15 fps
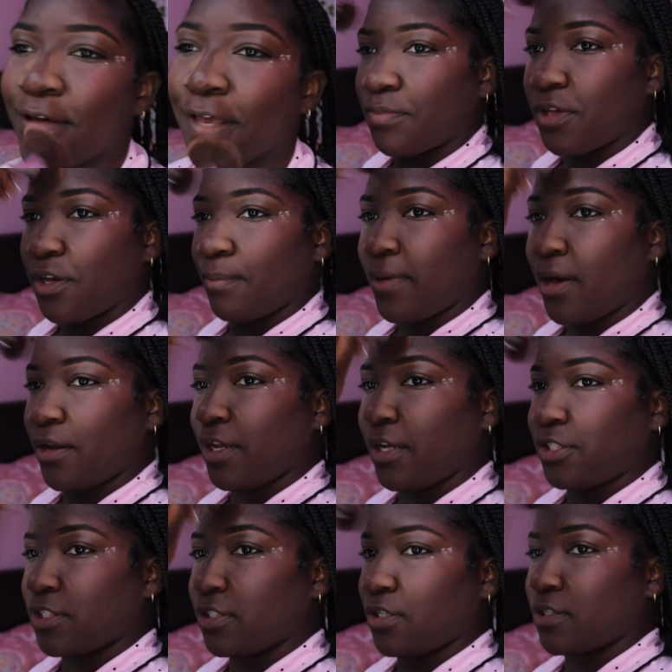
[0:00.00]
everything about
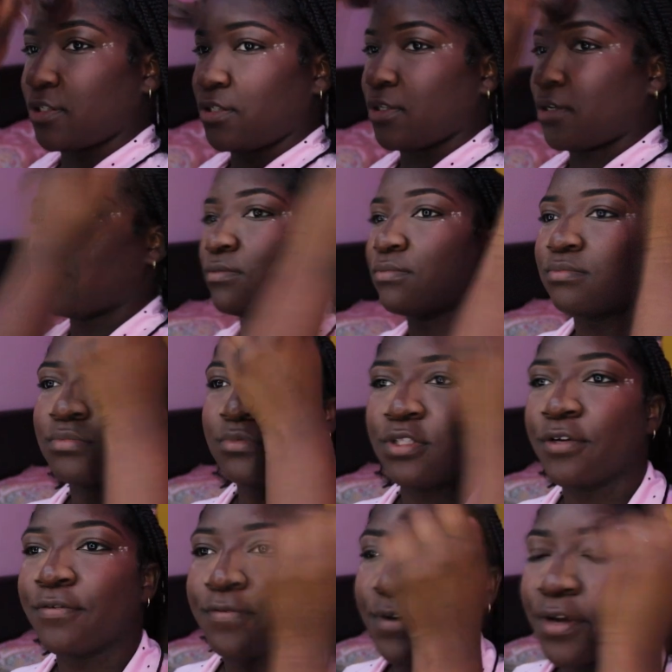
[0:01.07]
it just looks so
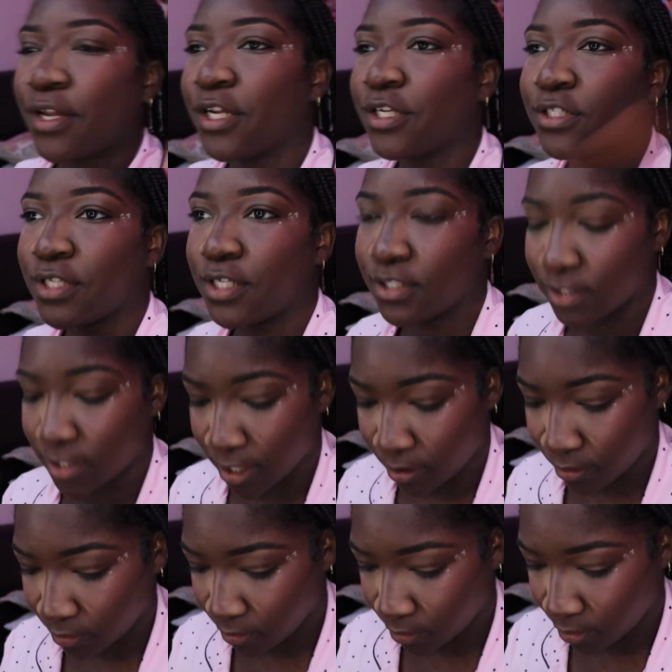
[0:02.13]
different and it just eats down.